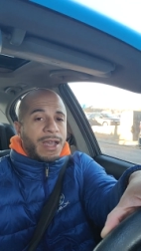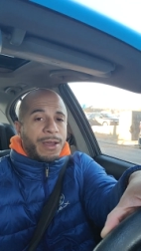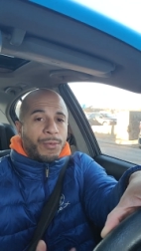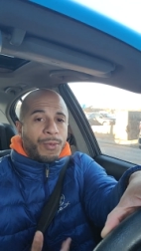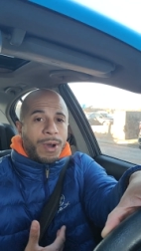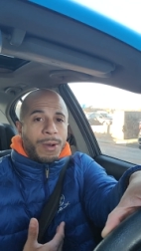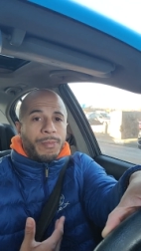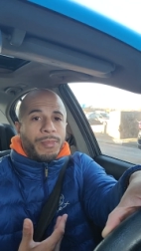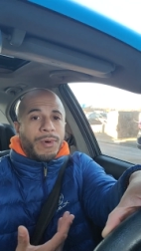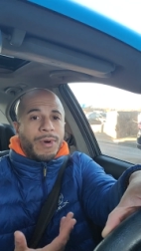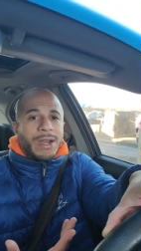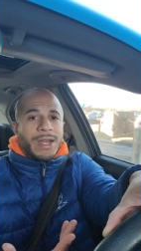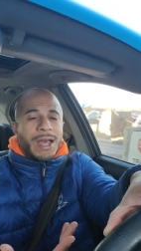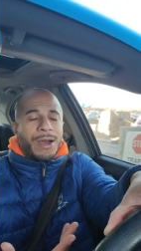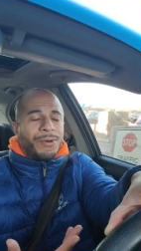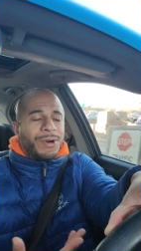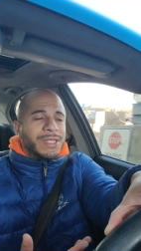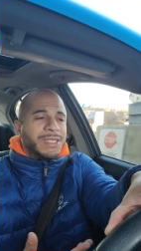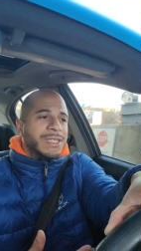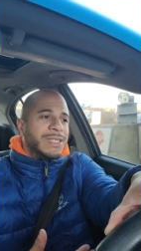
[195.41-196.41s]
At one point, I
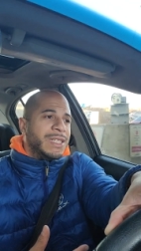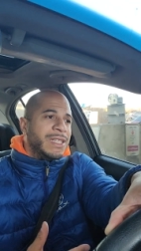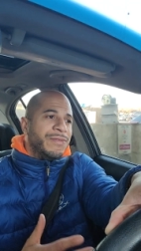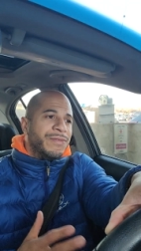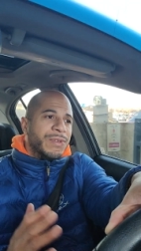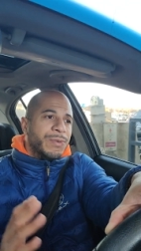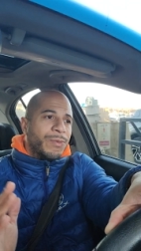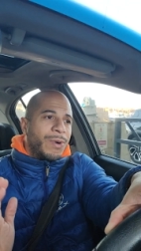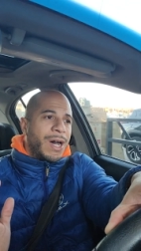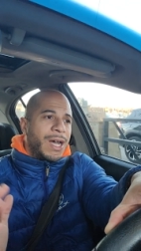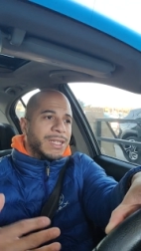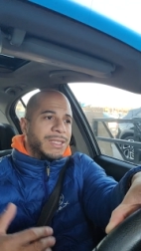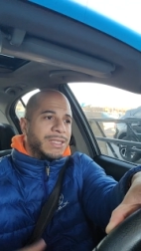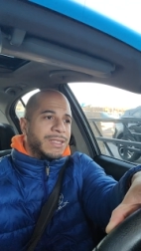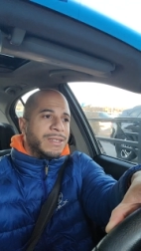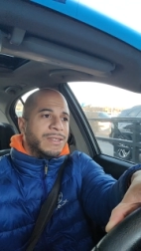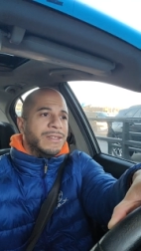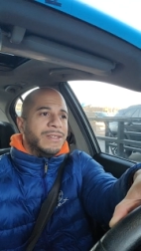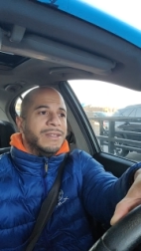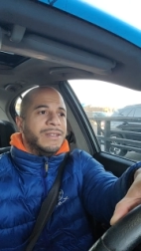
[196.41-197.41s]
wasn't even
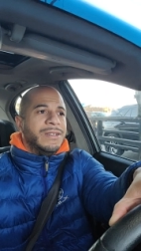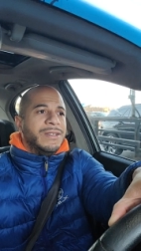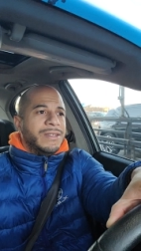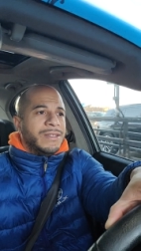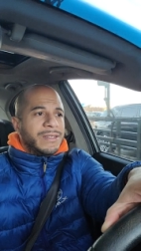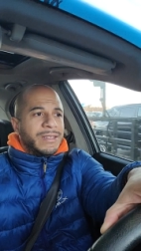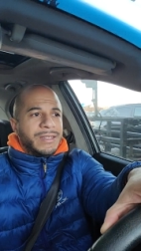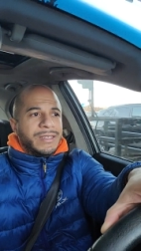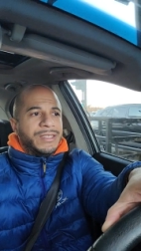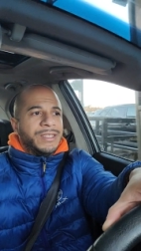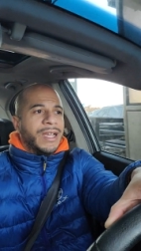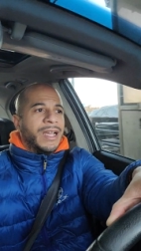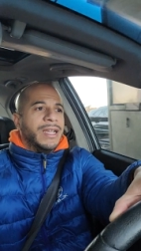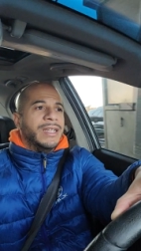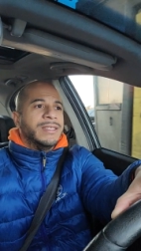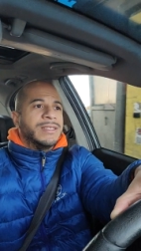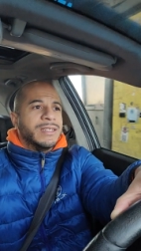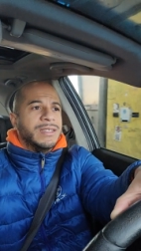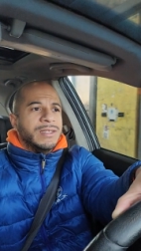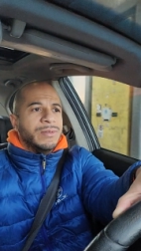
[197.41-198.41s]
watching the
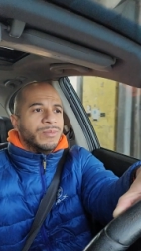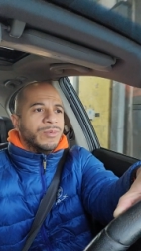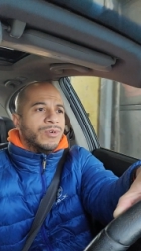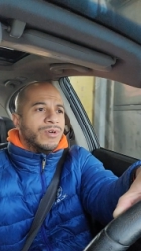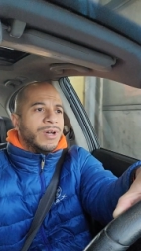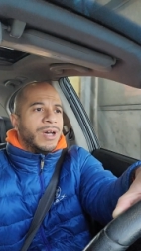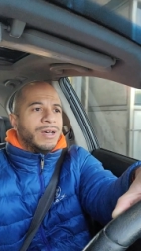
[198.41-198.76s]
Giants anymore.